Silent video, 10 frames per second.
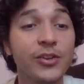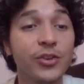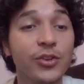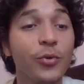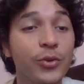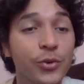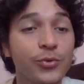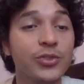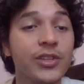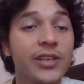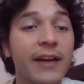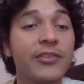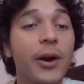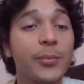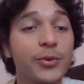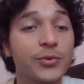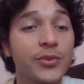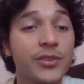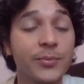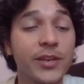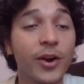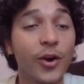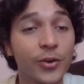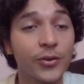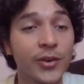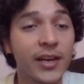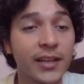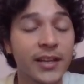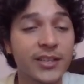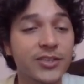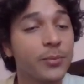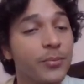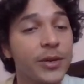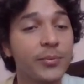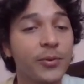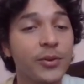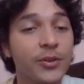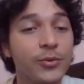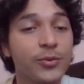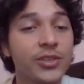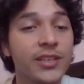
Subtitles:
don't usually have the opportunity to be heard, like some people usually